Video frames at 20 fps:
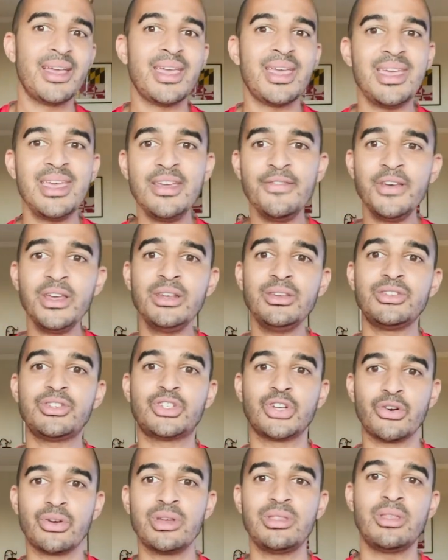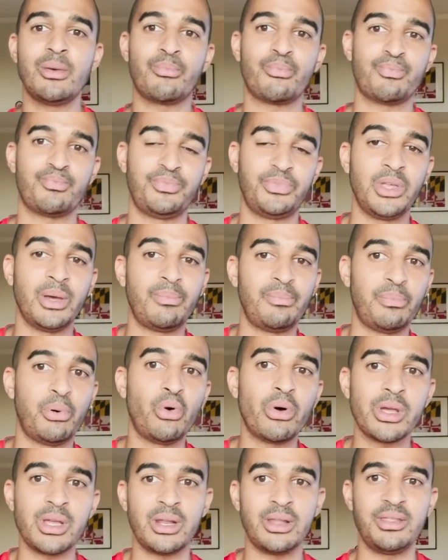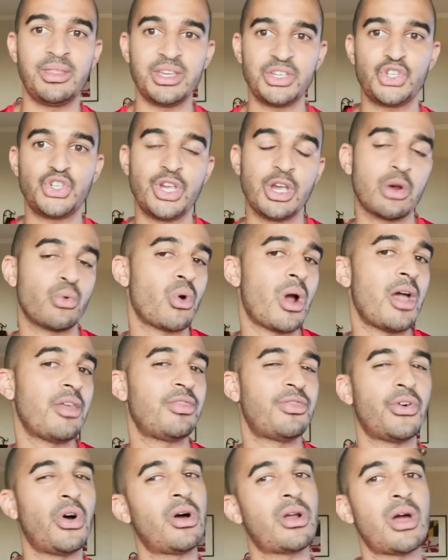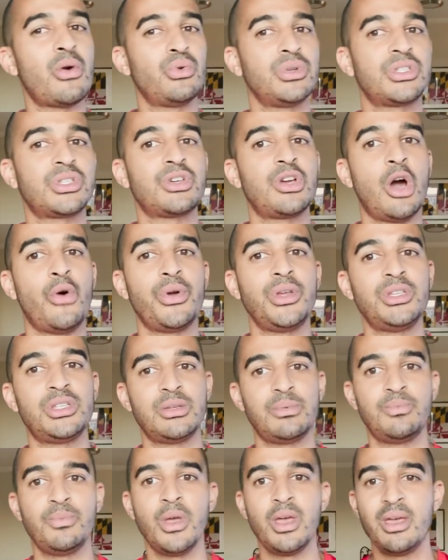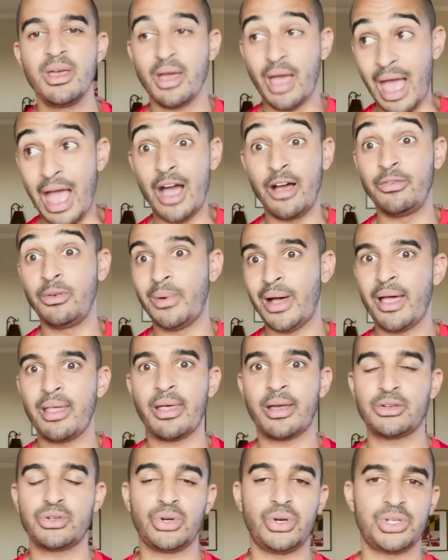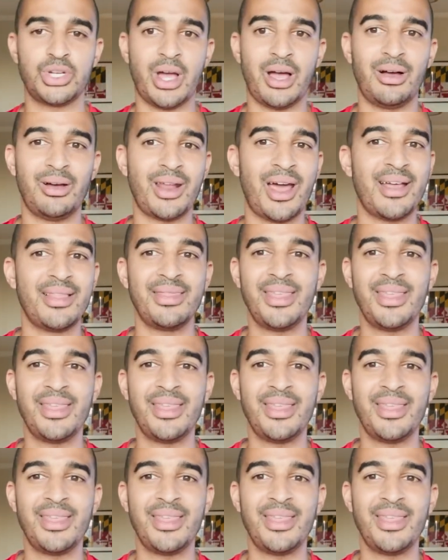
Even during the, the point this year where I thought I was going to have a biological child,